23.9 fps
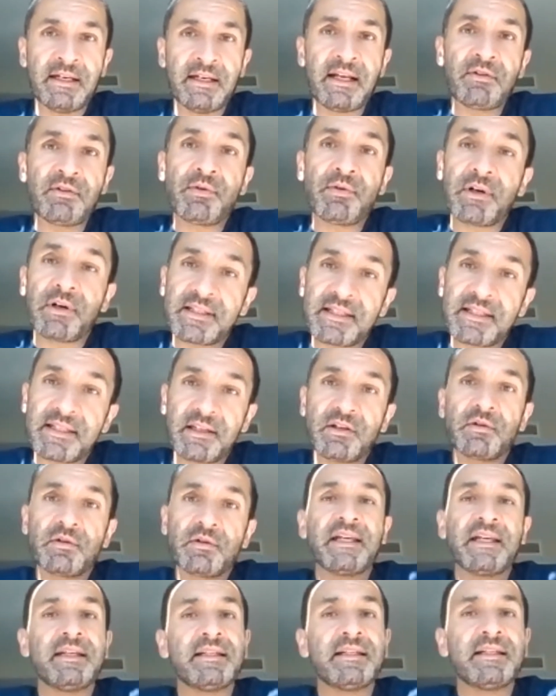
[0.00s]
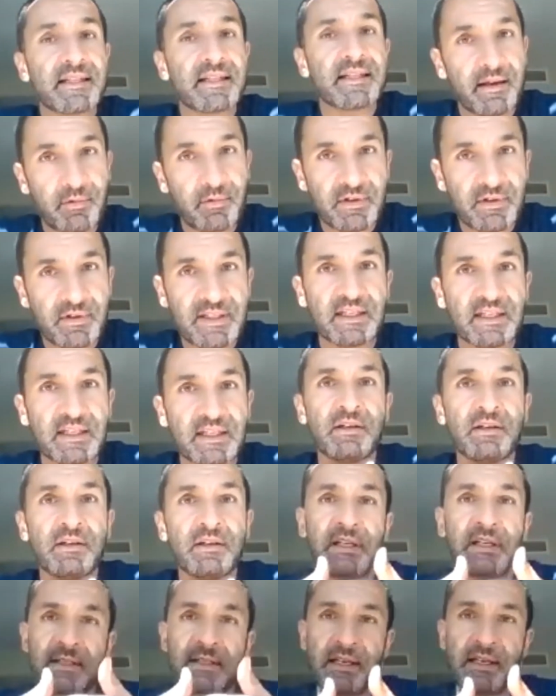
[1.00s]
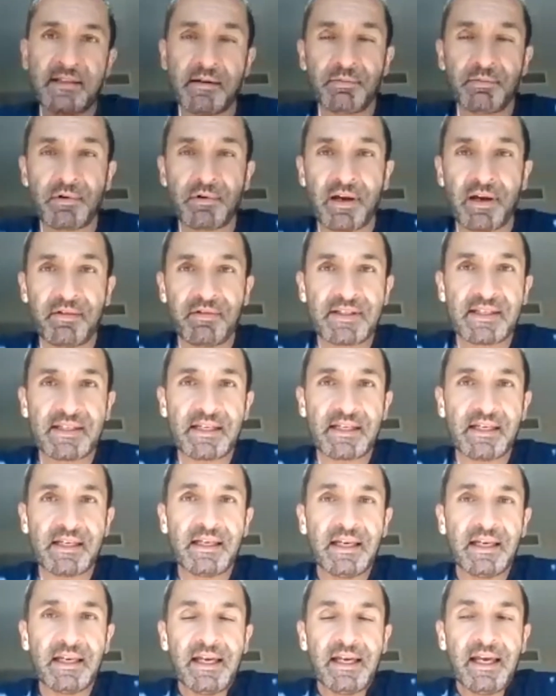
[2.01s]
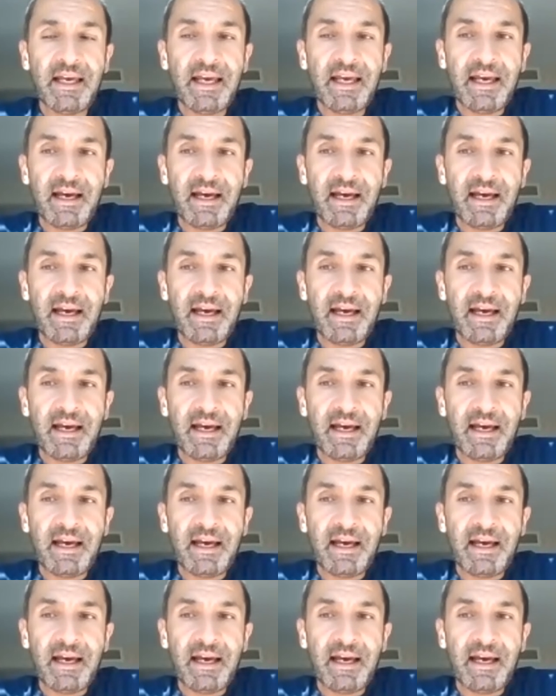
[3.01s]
network security, cybersecurity, data privacy.